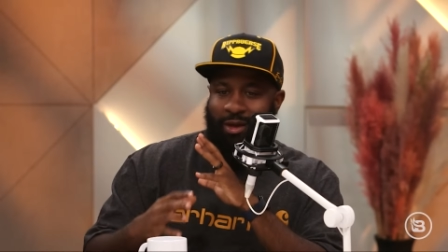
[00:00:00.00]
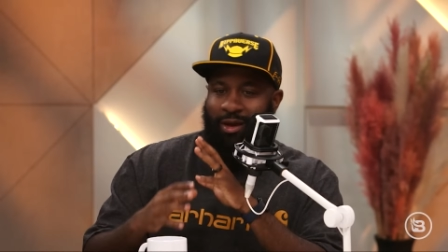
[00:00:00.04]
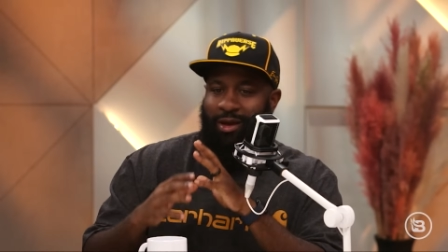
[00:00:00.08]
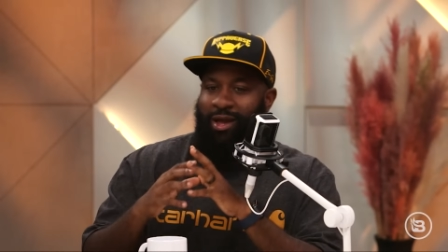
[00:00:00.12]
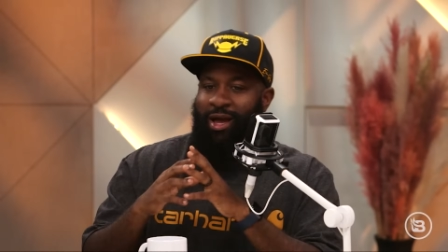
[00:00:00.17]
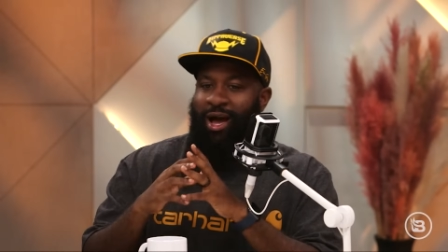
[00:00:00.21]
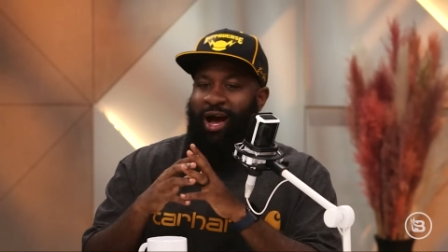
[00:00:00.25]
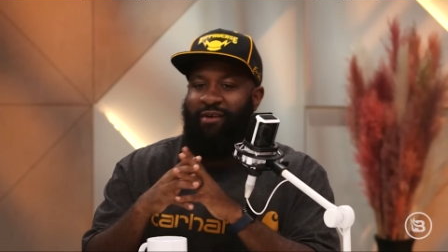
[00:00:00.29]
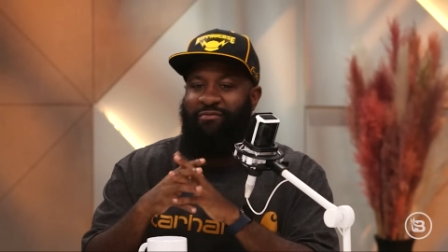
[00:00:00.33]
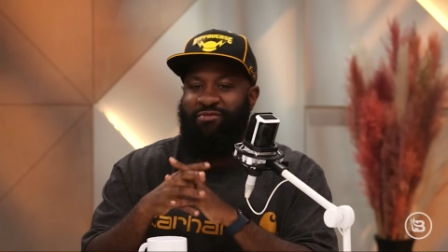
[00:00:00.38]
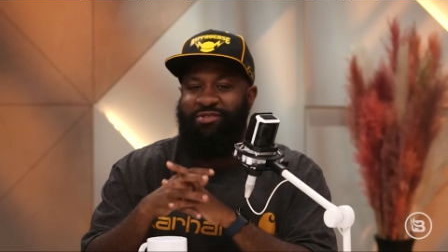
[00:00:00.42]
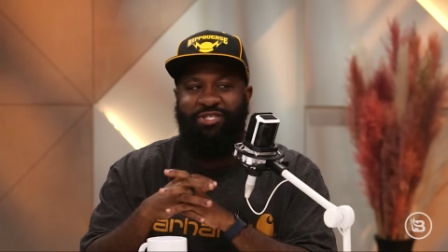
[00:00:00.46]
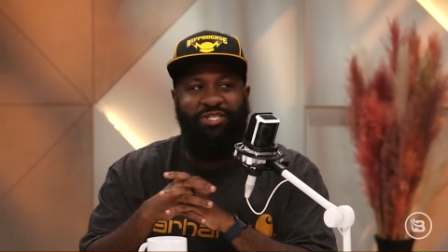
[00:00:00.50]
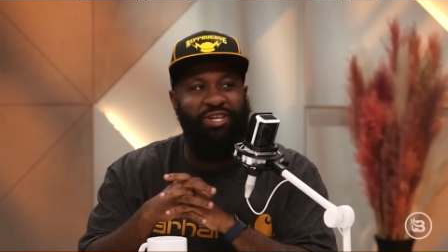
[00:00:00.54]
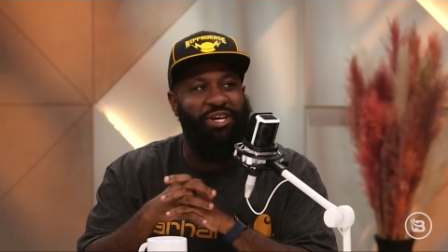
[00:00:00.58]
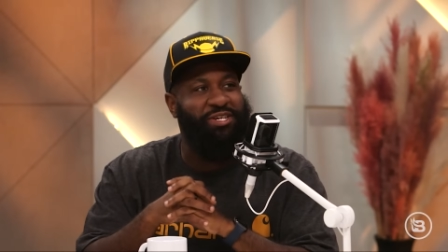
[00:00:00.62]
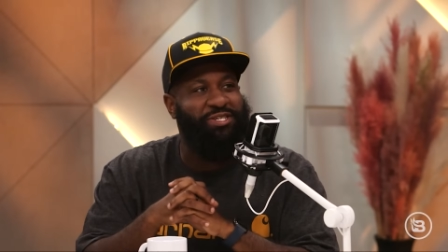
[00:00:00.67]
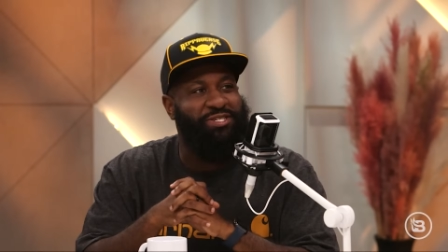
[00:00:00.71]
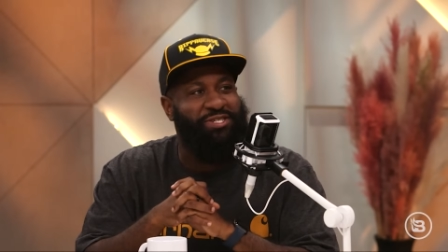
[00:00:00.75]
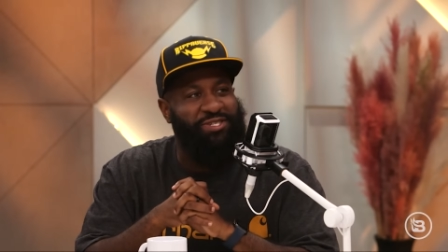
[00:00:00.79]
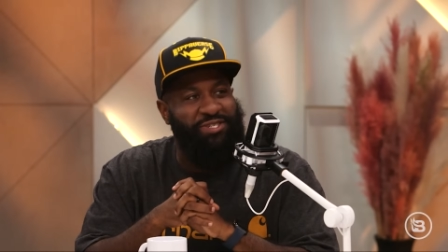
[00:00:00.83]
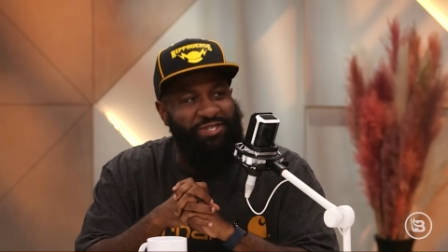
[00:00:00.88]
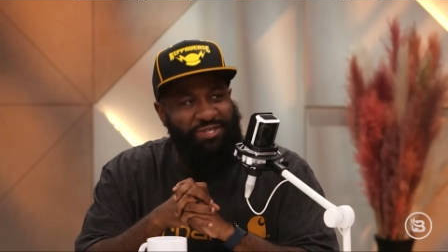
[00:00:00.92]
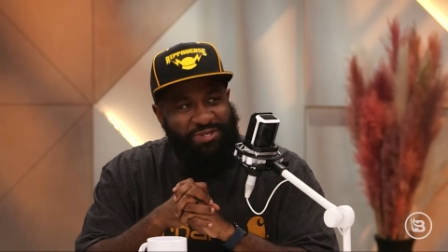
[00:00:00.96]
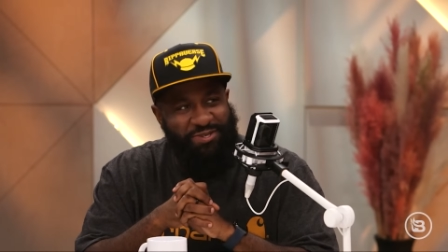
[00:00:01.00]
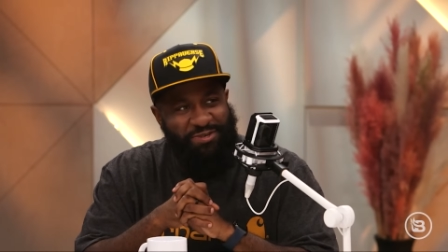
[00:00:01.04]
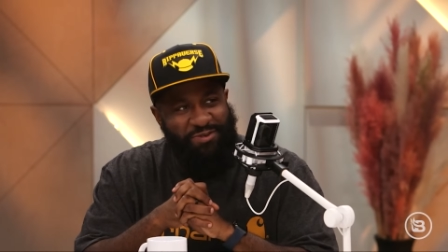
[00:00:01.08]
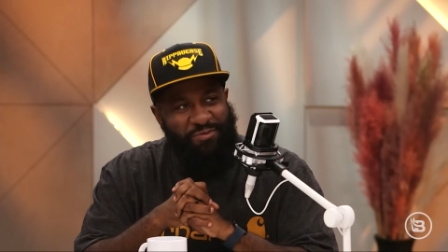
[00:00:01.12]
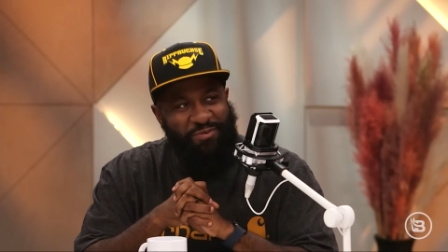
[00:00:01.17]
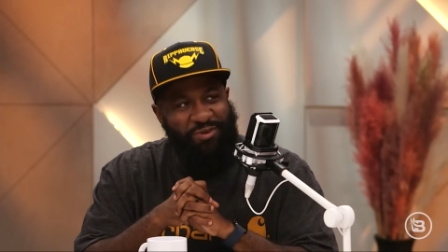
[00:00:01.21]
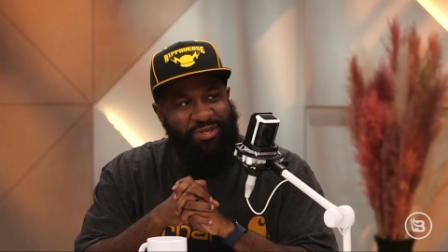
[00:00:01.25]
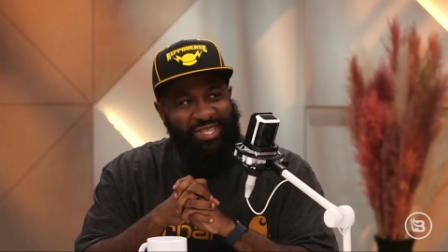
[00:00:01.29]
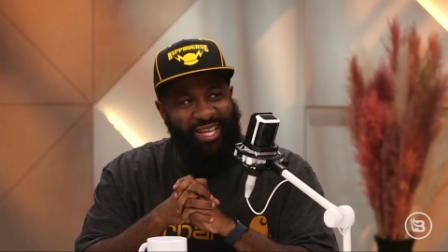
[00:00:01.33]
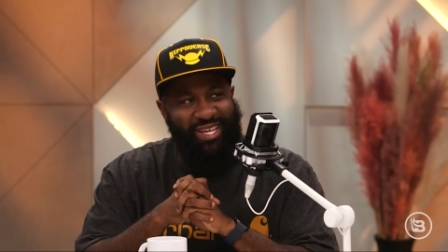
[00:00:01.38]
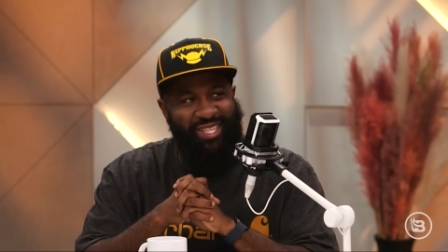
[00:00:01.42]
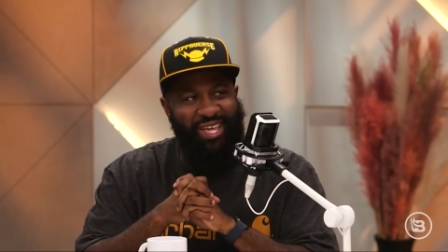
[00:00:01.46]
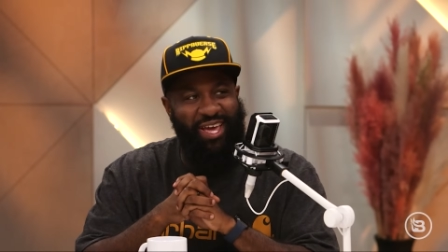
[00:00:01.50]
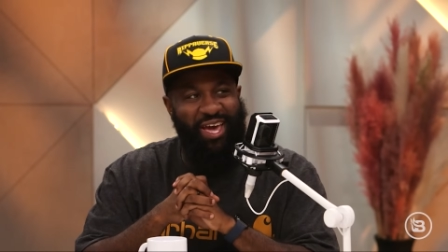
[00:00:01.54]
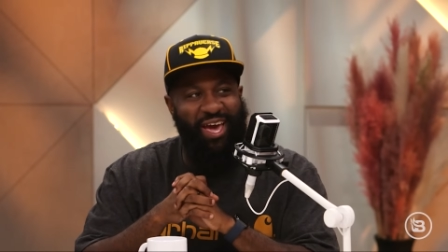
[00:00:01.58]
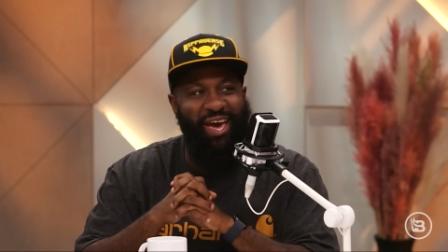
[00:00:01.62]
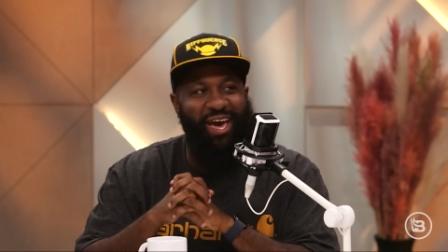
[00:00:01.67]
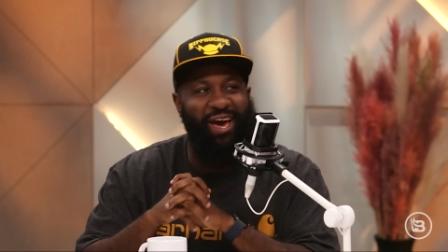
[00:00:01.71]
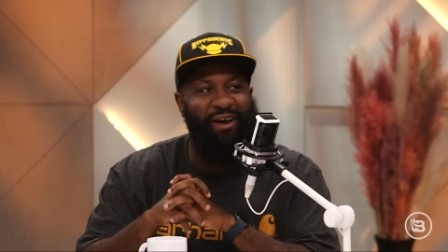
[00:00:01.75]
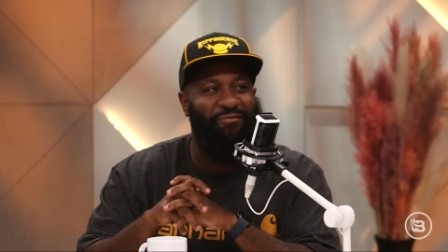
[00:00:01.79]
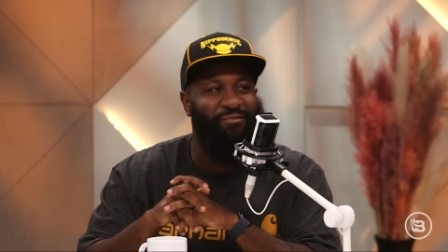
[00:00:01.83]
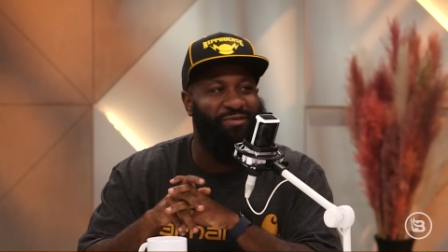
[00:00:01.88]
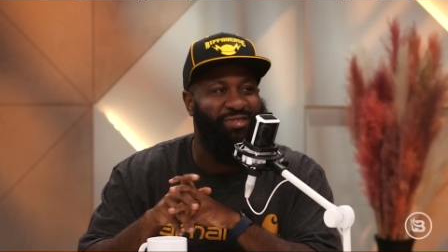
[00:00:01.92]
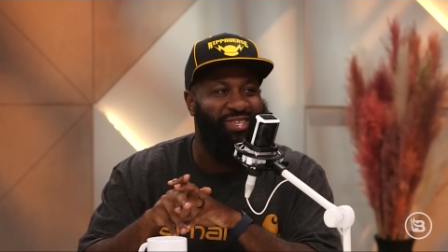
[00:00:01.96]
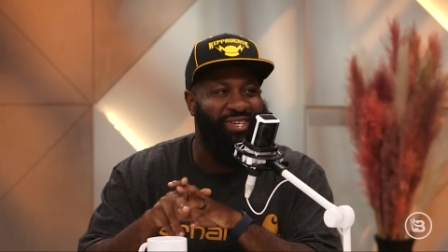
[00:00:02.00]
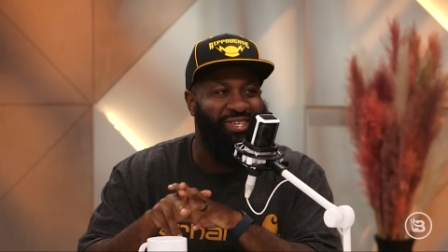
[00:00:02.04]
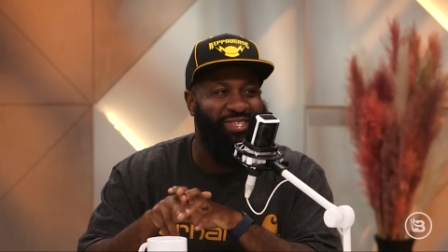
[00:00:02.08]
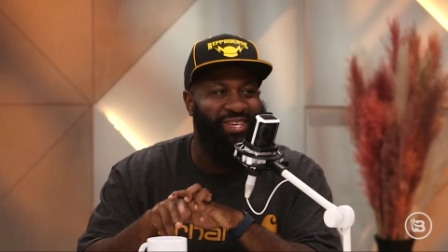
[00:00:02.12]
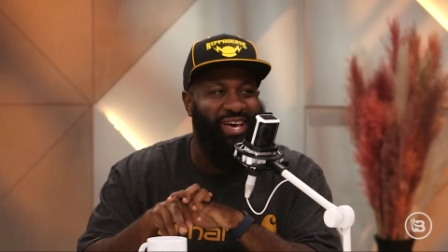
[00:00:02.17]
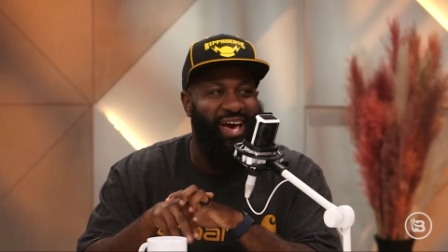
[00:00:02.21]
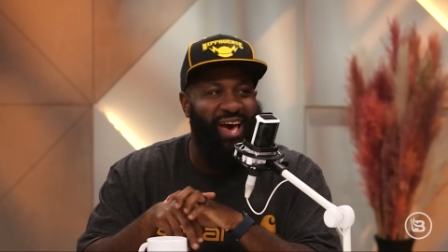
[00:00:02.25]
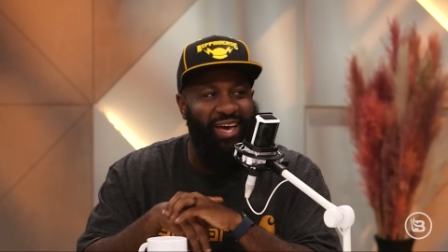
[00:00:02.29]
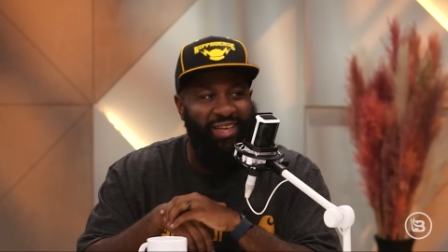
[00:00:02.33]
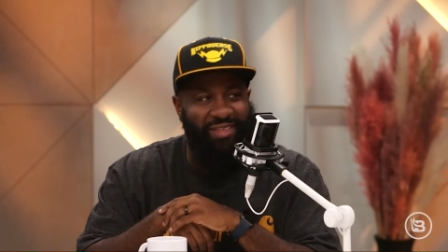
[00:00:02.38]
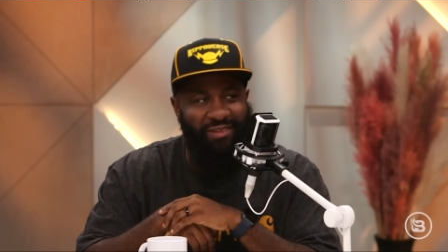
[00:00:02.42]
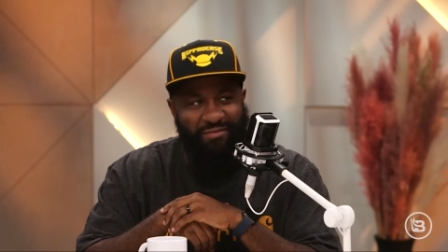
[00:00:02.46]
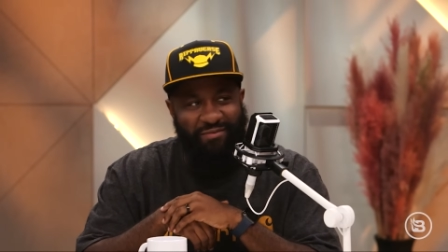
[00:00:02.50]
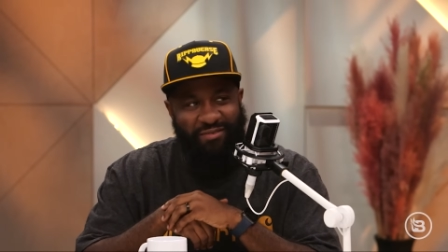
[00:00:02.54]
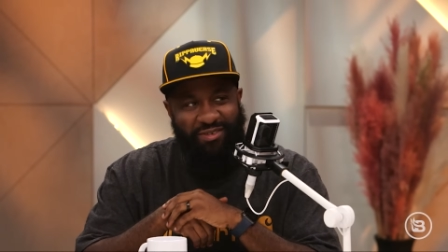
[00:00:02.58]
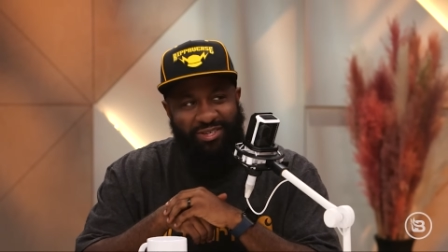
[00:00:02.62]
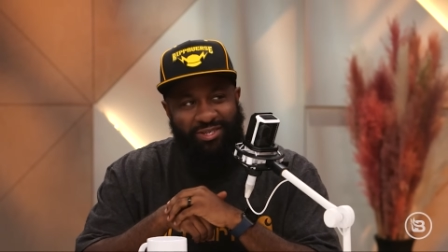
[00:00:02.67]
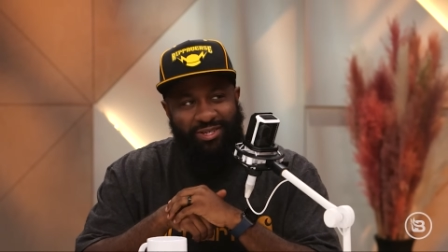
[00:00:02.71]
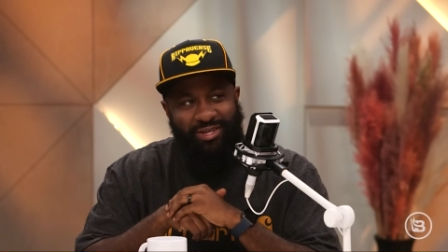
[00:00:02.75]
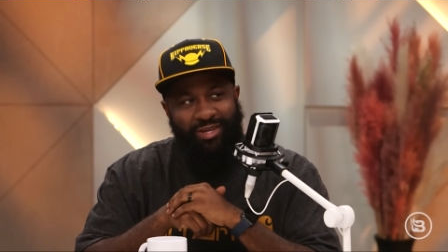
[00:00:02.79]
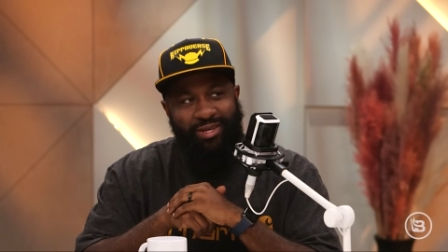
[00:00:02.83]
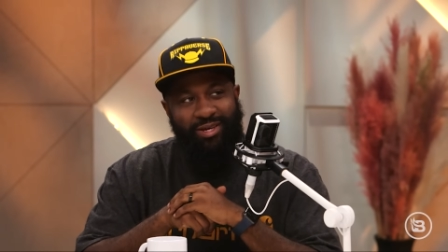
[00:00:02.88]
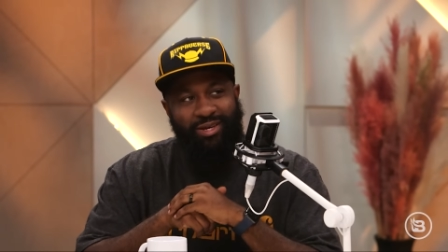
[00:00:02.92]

conversations that they have with these activists,